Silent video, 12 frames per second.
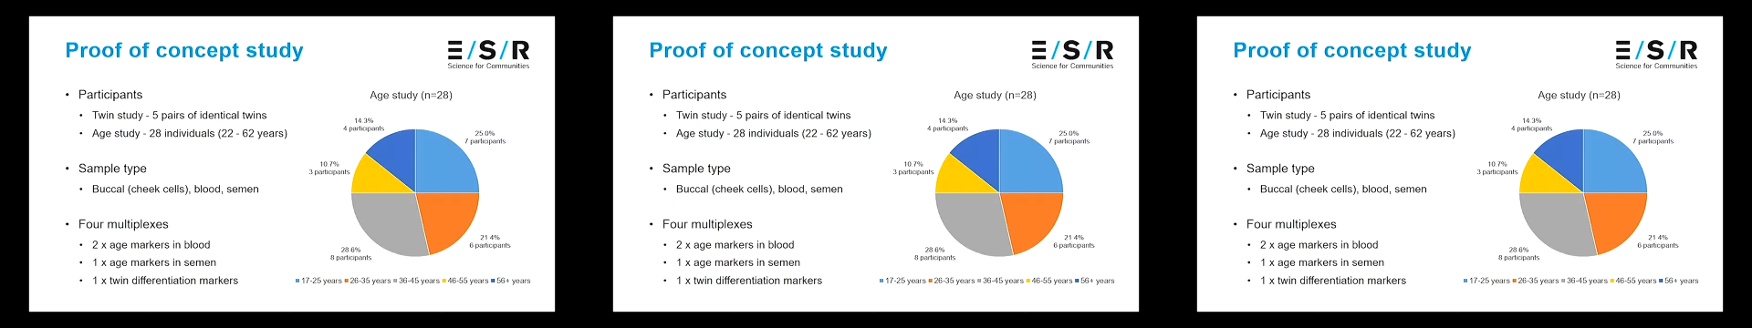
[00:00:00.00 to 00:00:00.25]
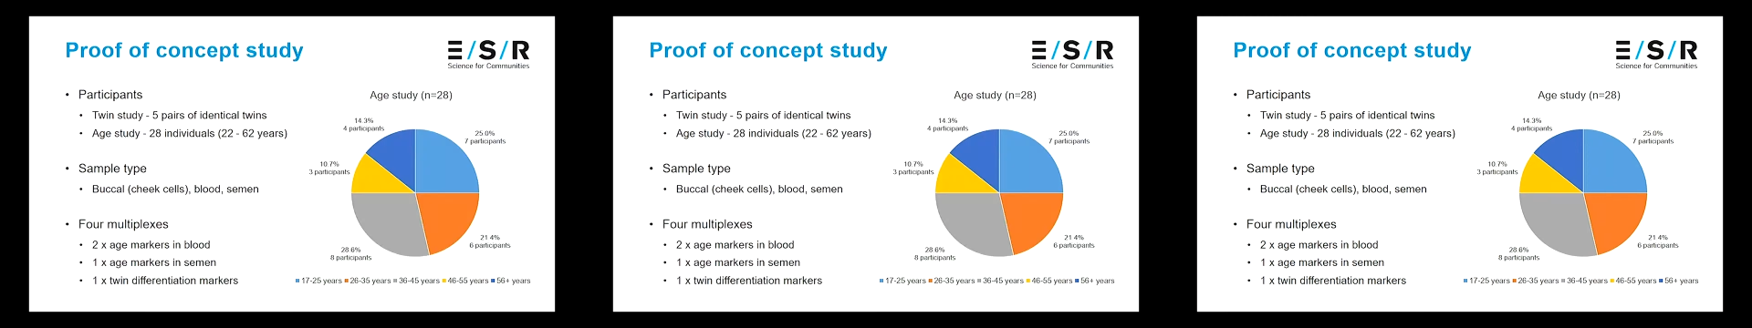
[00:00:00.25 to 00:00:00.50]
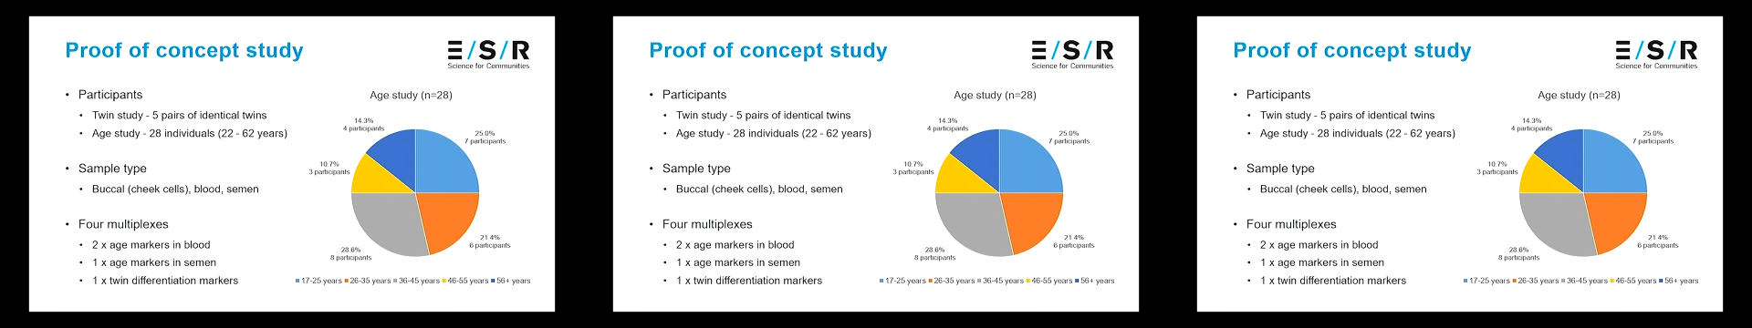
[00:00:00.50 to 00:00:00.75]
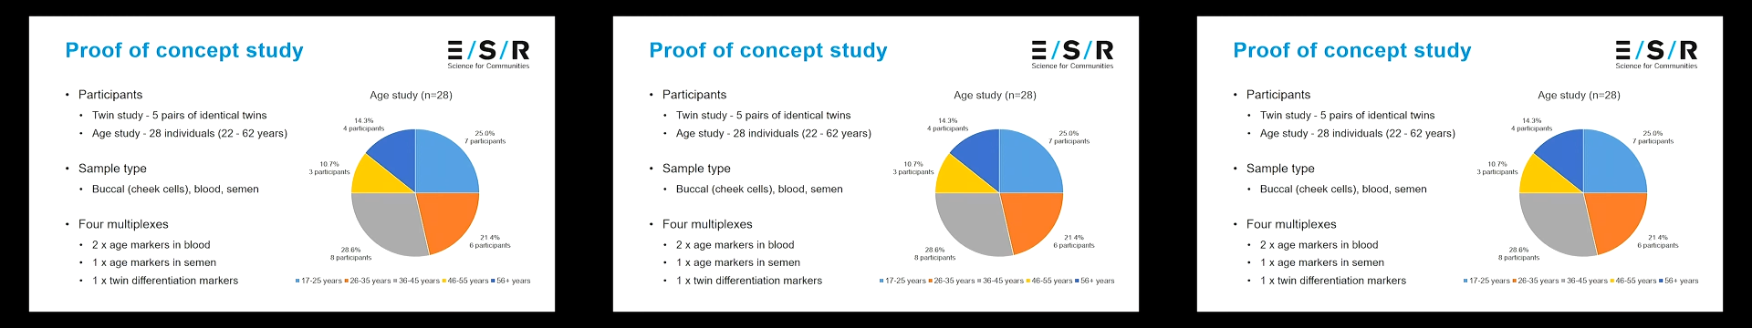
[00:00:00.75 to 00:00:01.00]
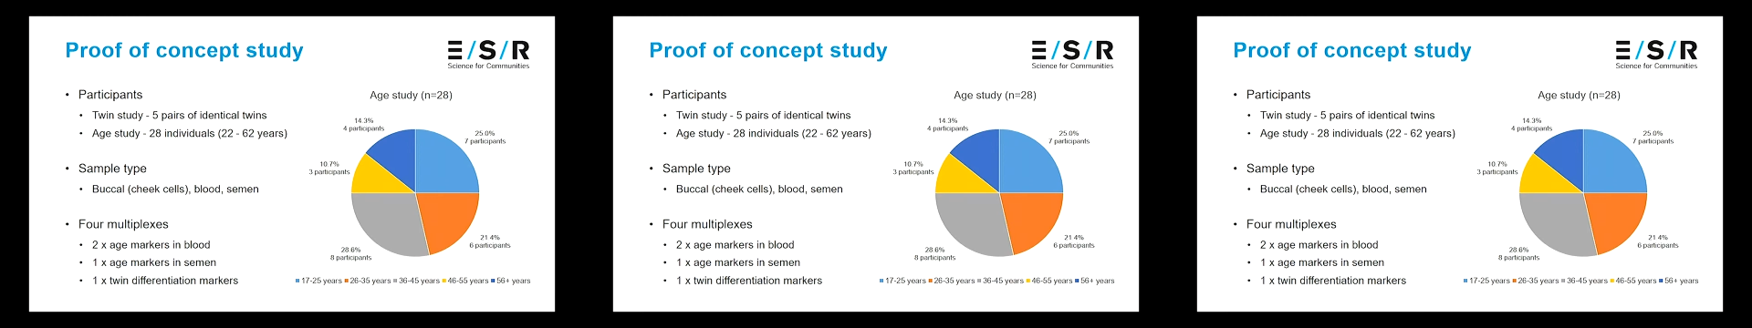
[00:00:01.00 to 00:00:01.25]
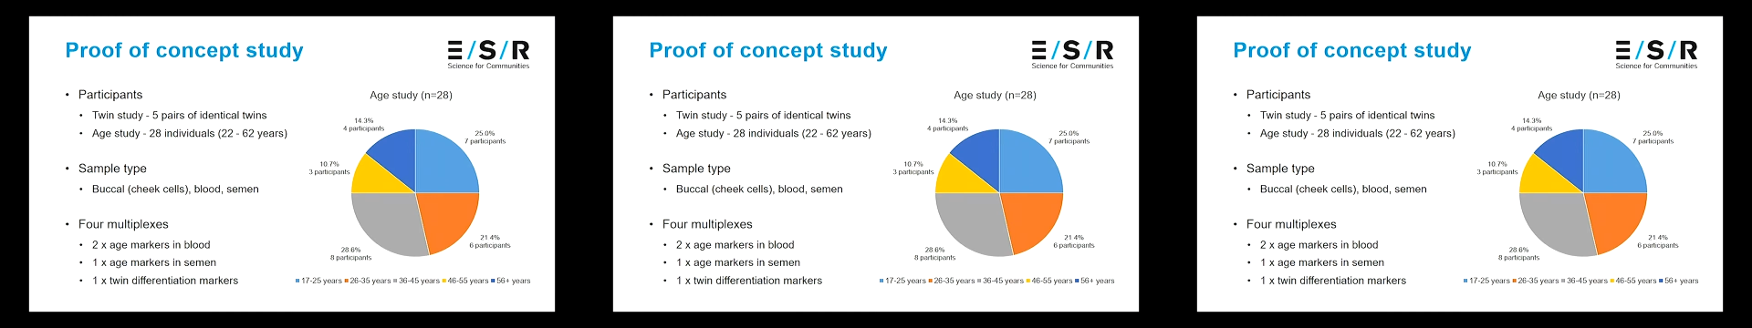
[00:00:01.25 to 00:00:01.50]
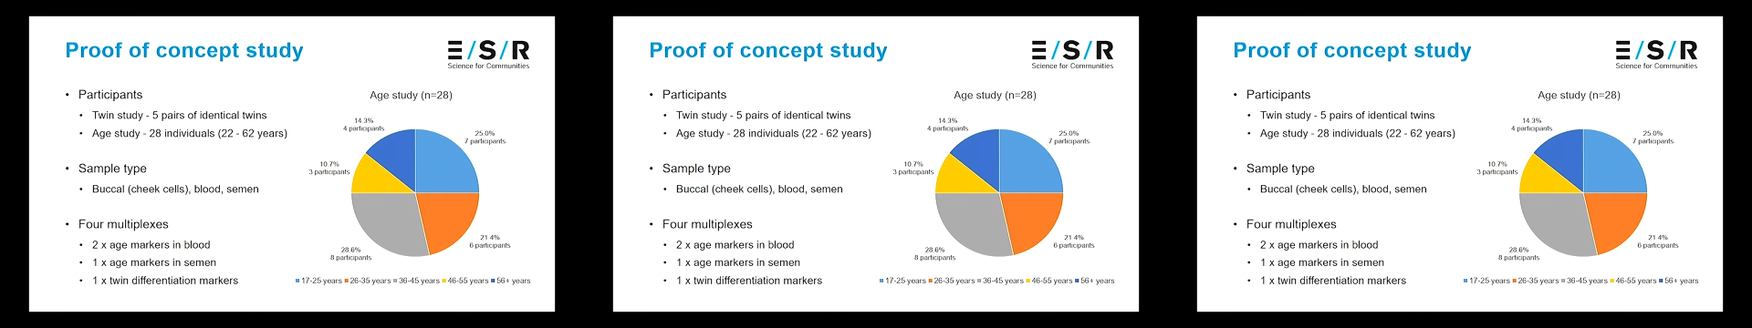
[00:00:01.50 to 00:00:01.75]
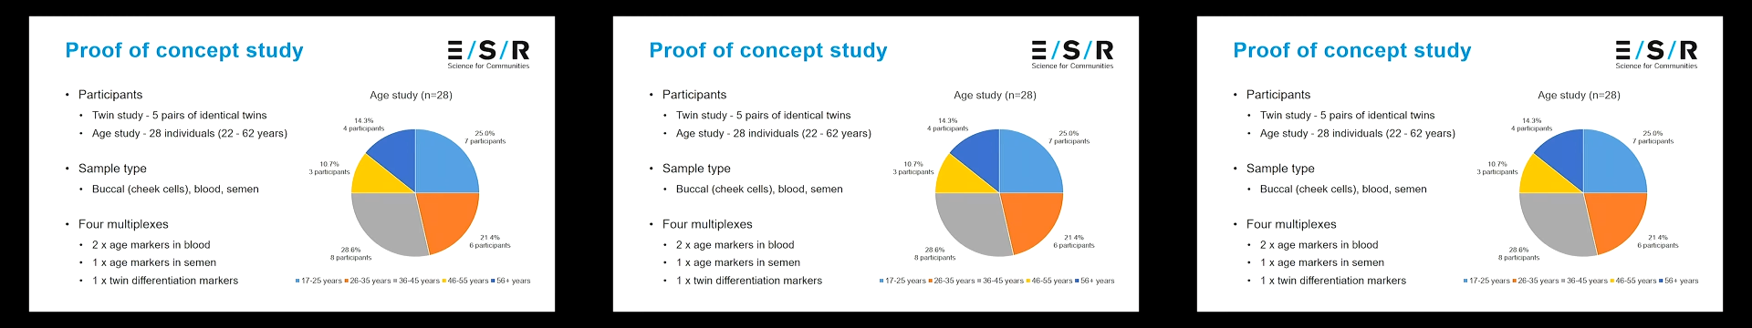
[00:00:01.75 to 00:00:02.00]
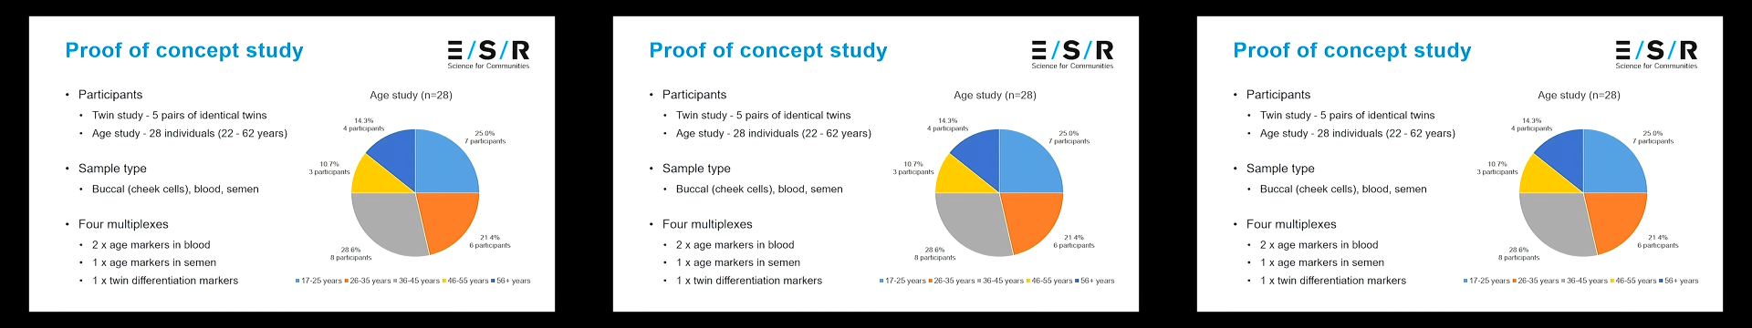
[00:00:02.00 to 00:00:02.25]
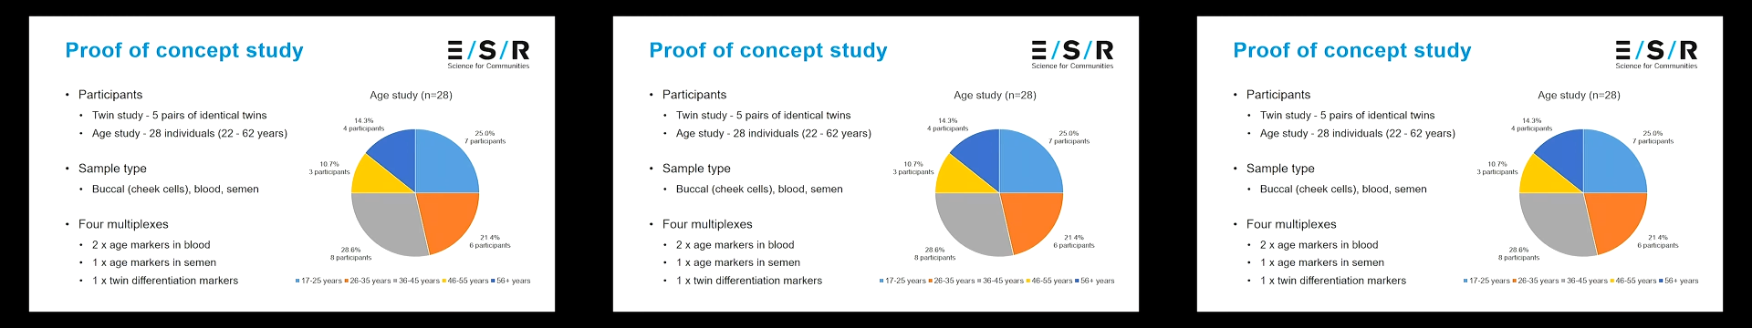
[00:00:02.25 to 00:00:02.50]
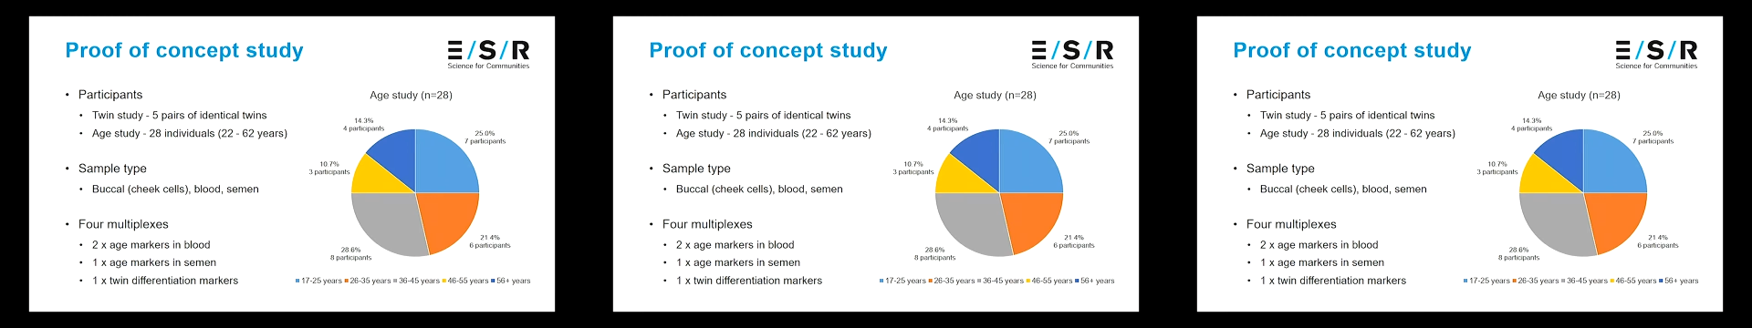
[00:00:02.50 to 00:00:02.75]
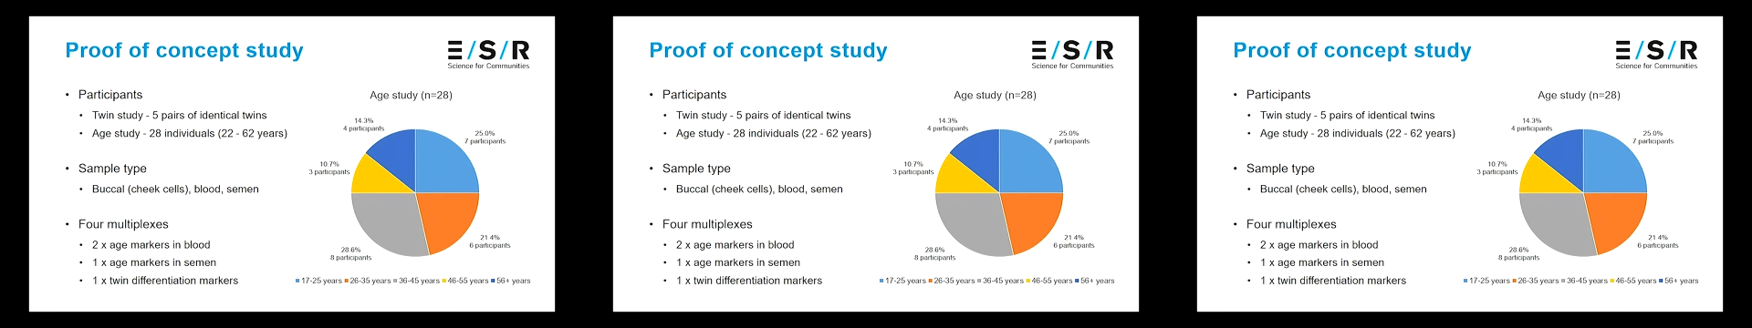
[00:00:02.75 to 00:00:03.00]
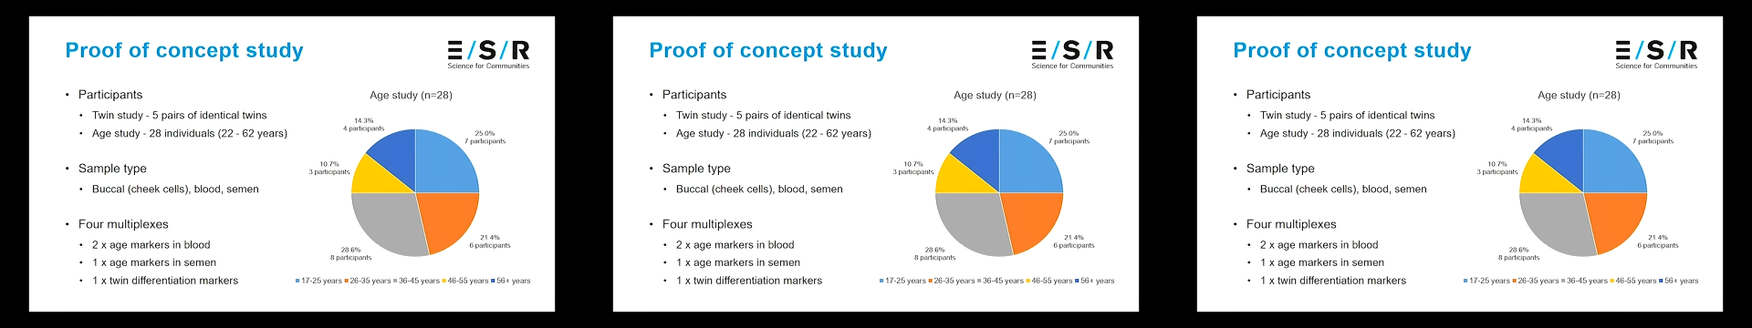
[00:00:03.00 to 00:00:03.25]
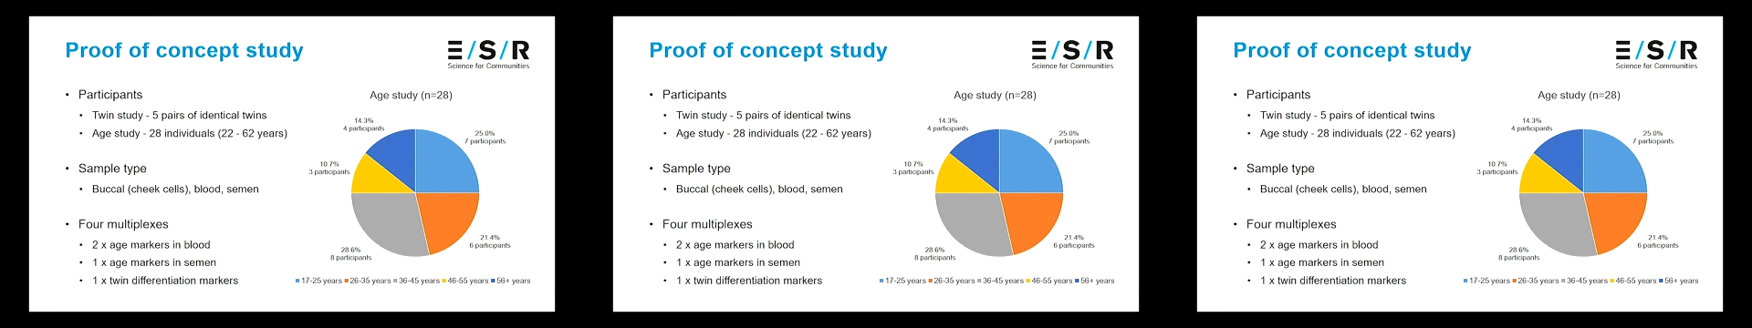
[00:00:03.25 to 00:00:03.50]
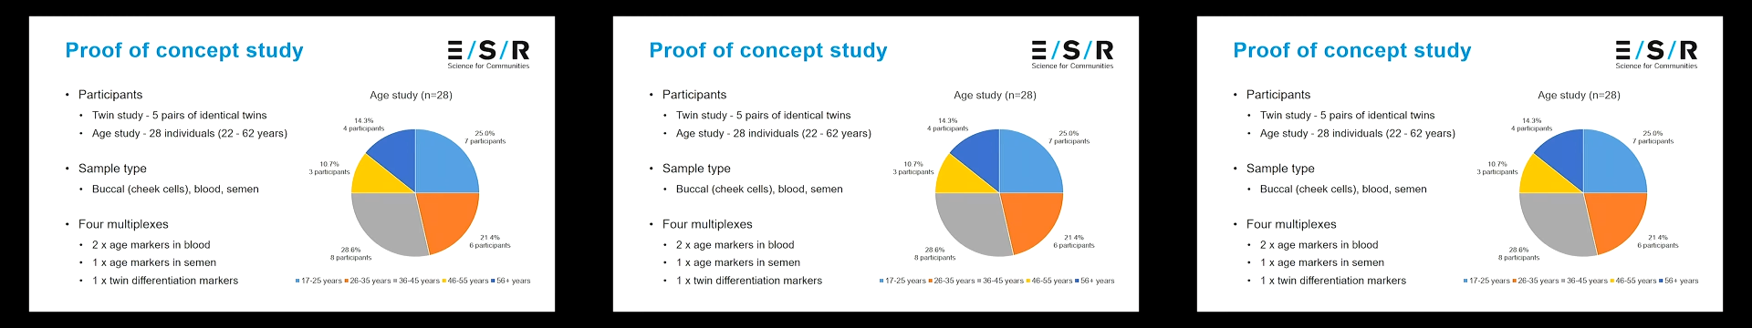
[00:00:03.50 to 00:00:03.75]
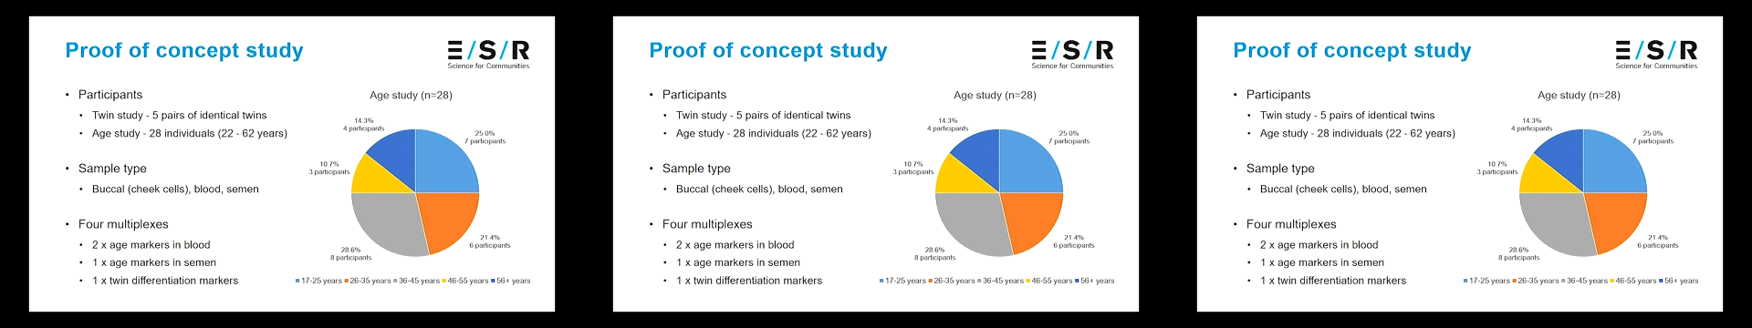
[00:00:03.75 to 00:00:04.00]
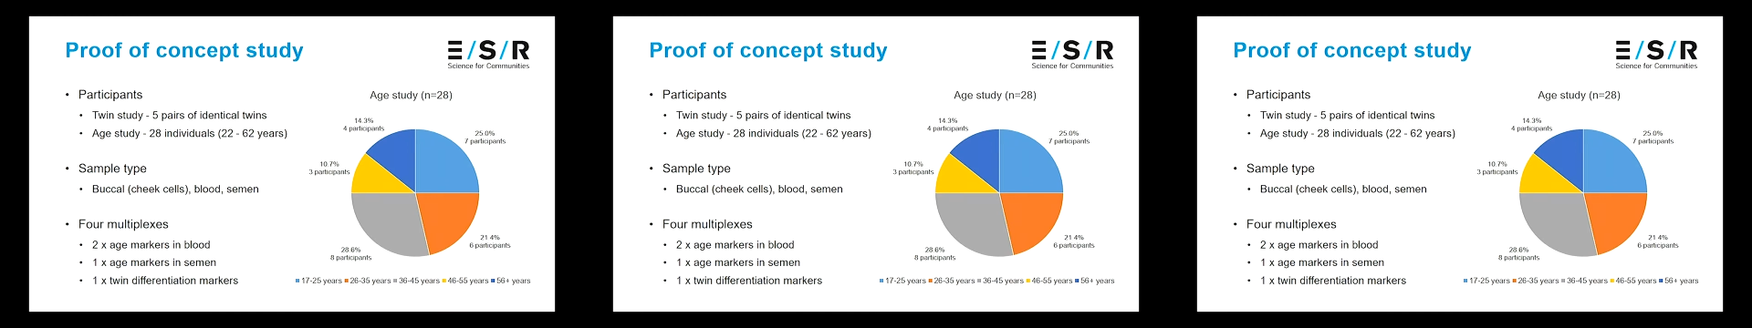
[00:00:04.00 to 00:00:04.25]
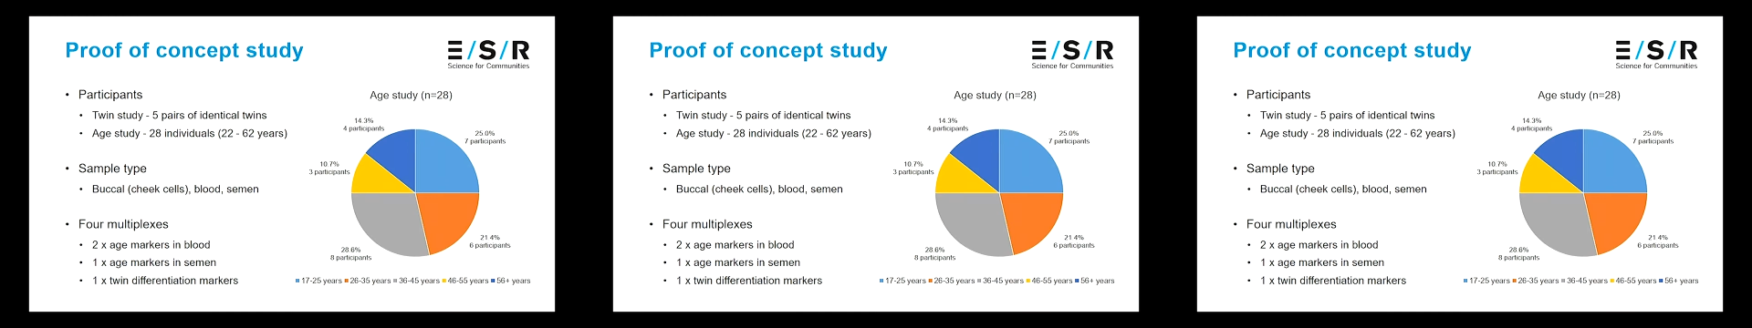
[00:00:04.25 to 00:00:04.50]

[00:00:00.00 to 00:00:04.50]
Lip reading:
(no speaker visible)